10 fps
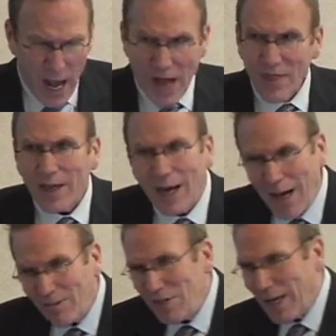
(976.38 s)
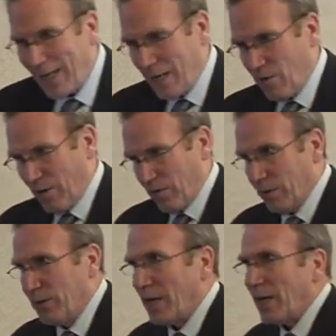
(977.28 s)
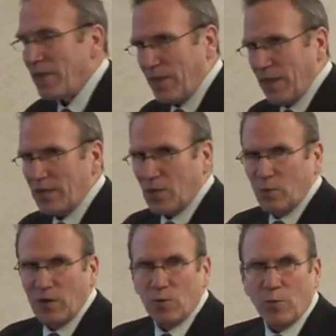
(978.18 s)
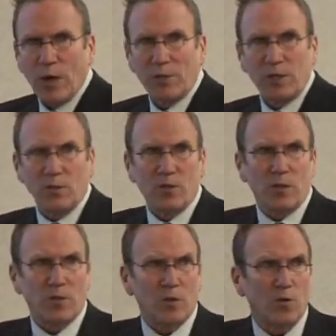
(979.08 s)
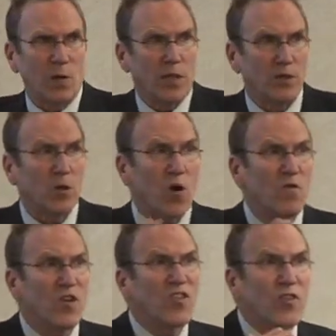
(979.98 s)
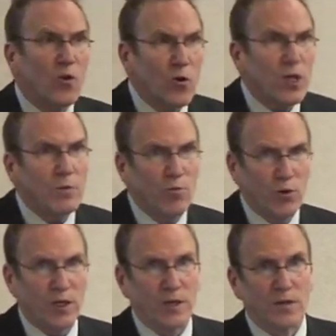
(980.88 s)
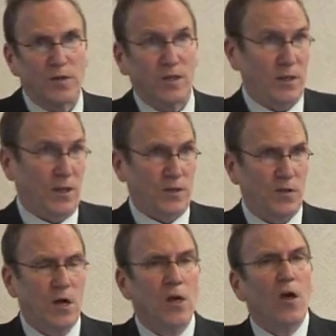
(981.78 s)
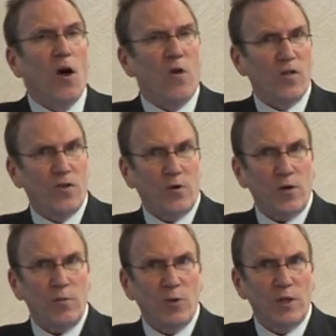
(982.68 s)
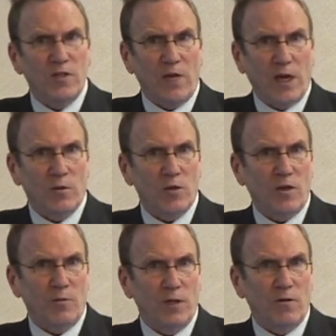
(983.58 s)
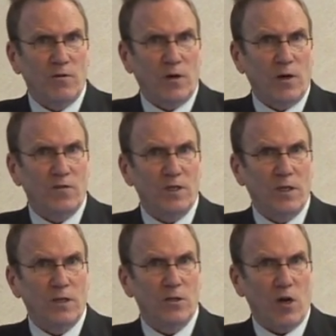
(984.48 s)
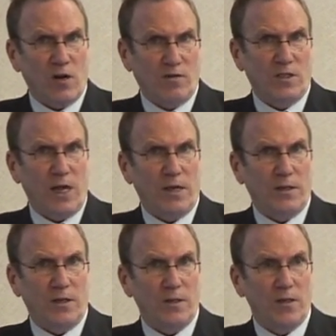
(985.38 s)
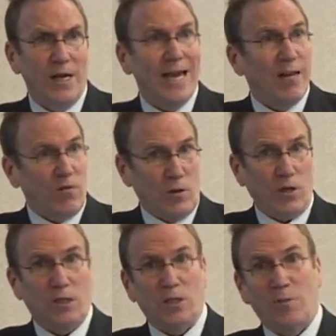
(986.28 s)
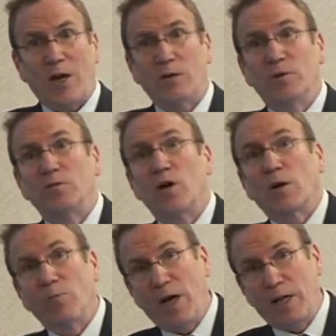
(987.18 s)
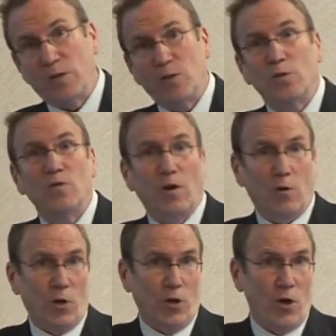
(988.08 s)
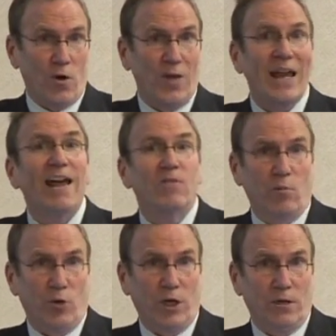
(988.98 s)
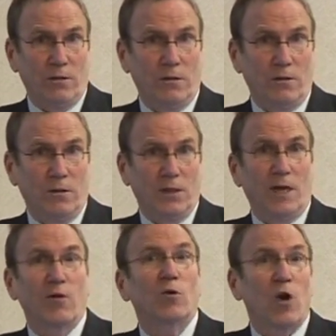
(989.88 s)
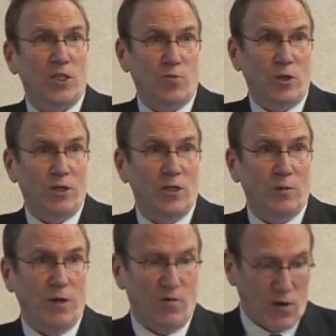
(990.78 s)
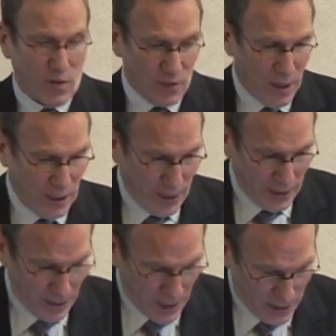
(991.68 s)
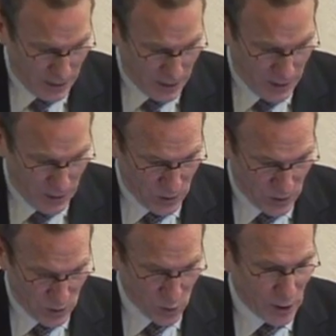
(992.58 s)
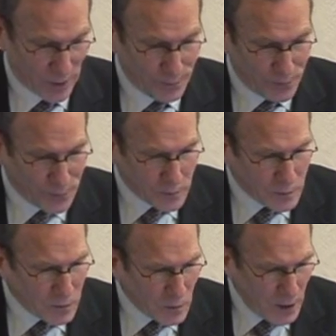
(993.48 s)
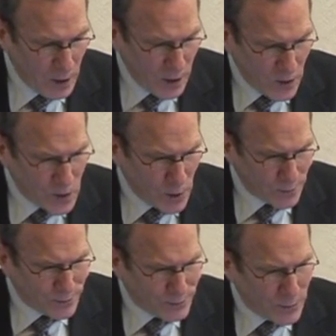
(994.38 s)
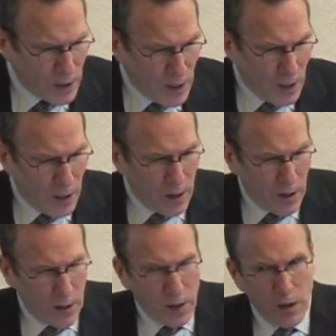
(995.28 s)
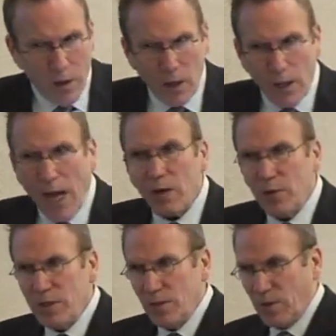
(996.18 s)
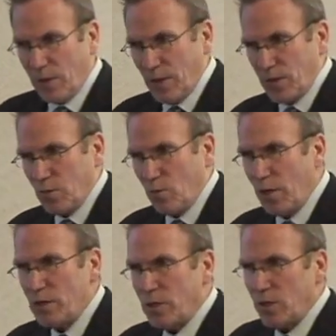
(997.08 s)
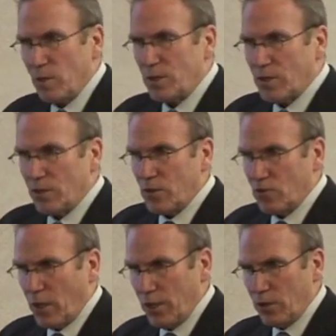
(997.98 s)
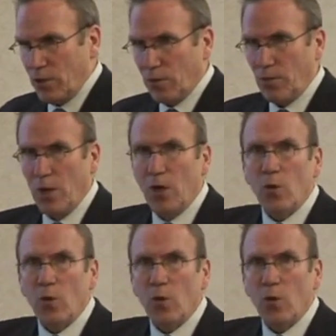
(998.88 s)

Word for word: The caveat, however, and I think Dr. Beaver will probably allude to this as well, is over 30 breeds, at least, over 30 breeds of animals have been involved in dog fatalities. And if we look at the spectrum of dog bites, you very well know that every breed and every crossbreed has been involved in, uh, in those as well. So how do we deal with this? What is it that we start to try and do?